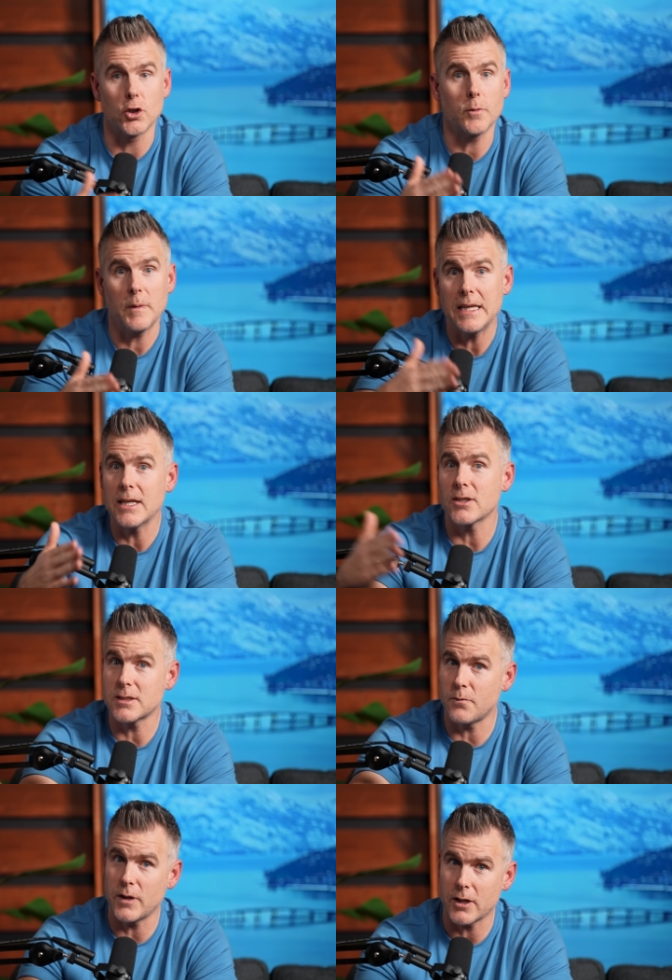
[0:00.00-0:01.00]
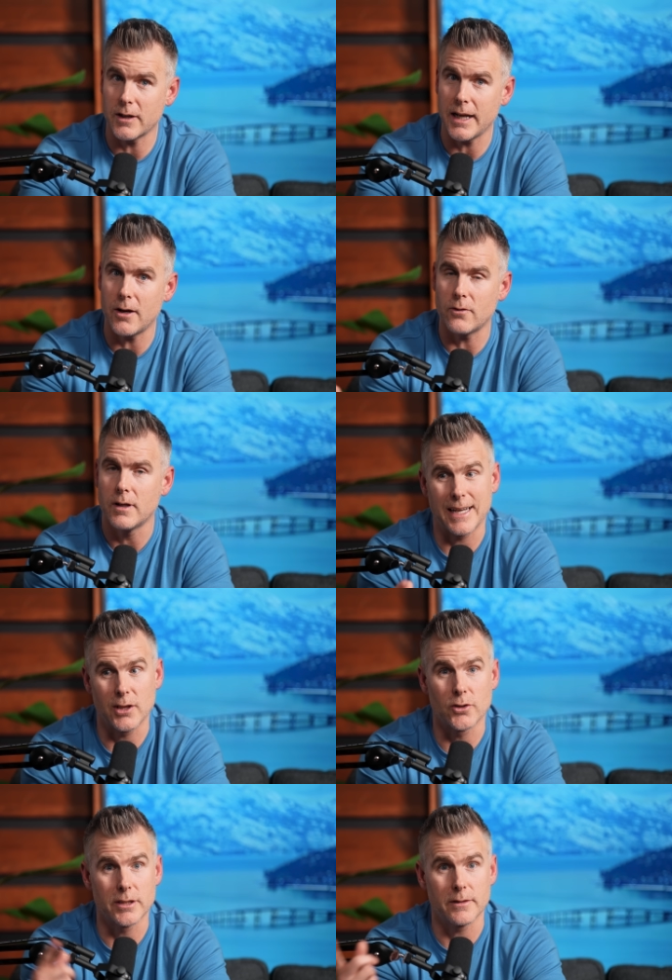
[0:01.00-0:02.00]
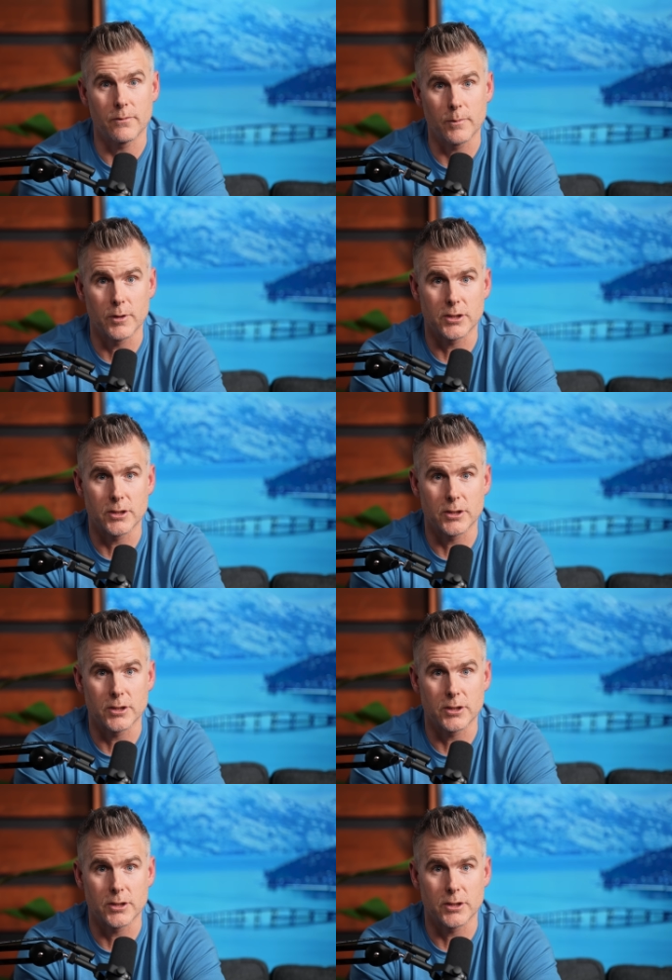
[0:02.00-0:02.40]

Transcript: Took me years to figure it out, and I learned it from